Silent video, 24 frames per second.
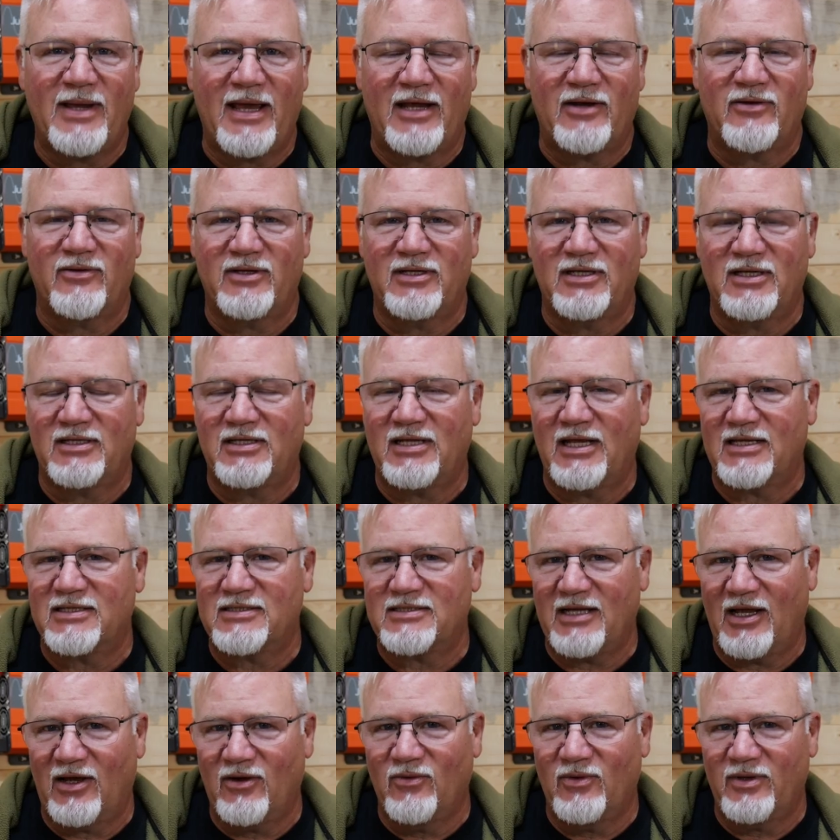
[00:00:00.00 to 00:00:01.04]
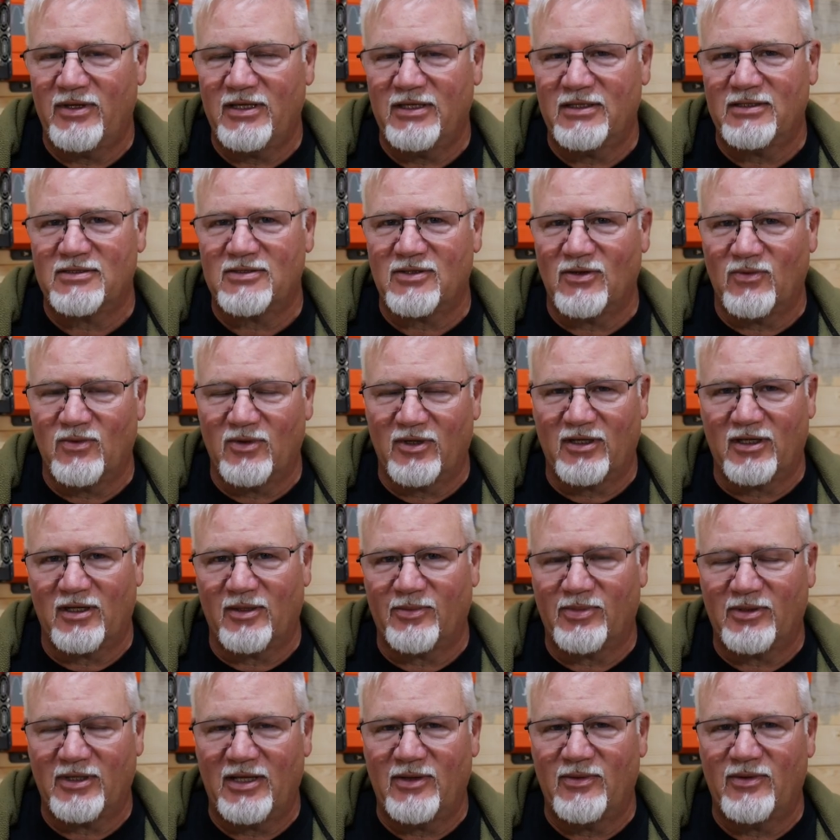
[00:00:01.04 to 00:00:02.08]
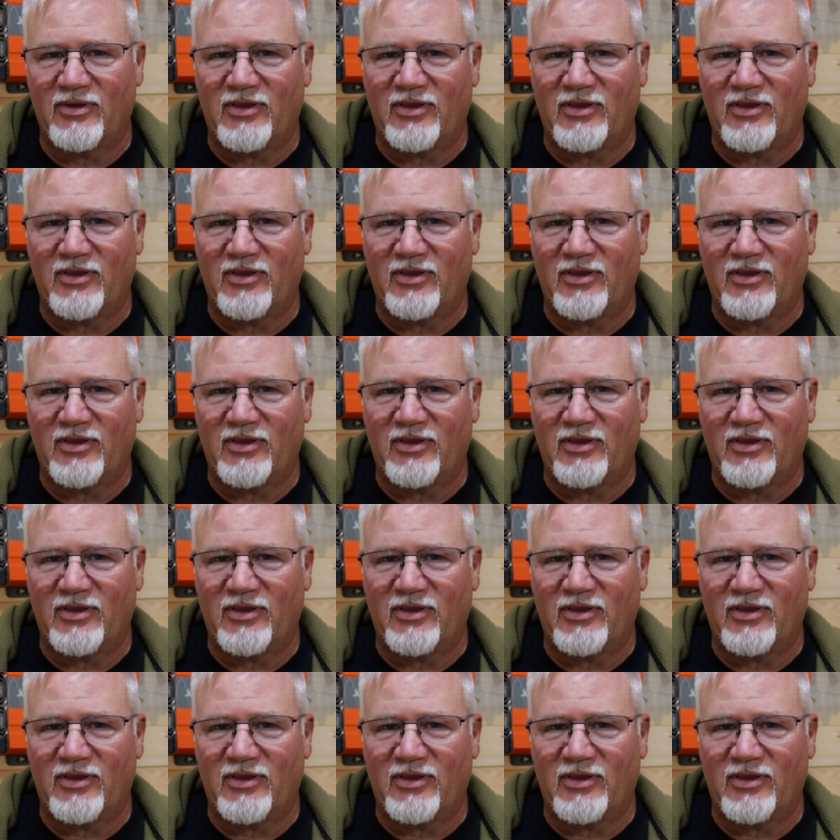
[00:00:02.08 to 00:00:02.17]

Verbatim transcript: battery to test out with it, so we're going to play